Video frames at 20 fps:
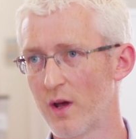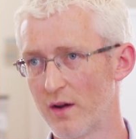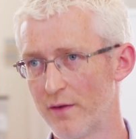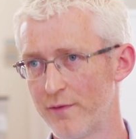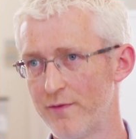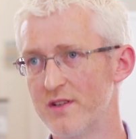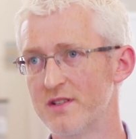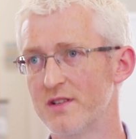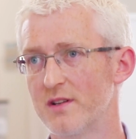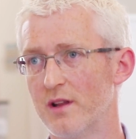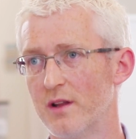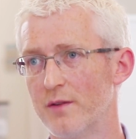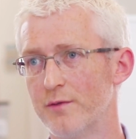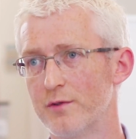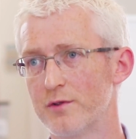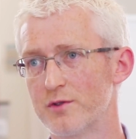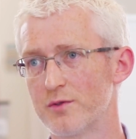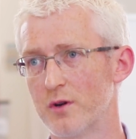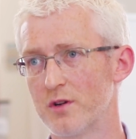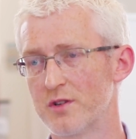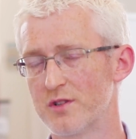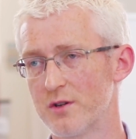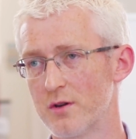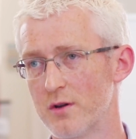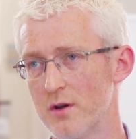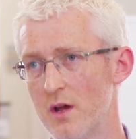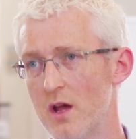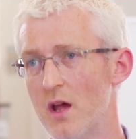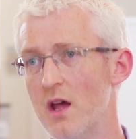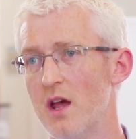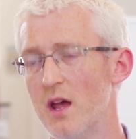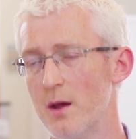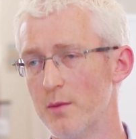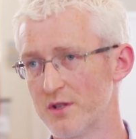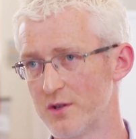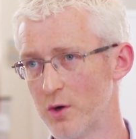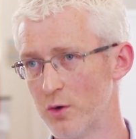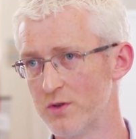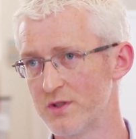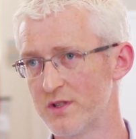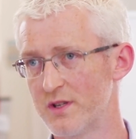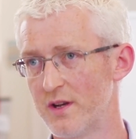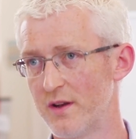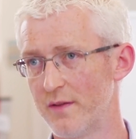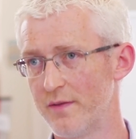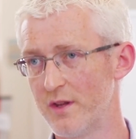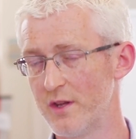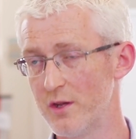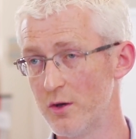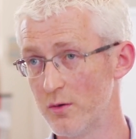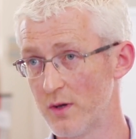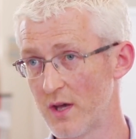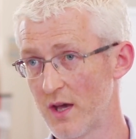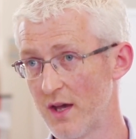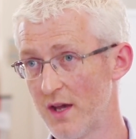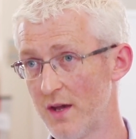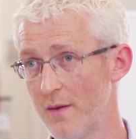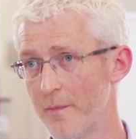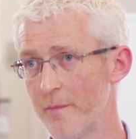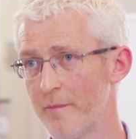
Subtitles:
we had a physical infrastructure. It was hosted in the UK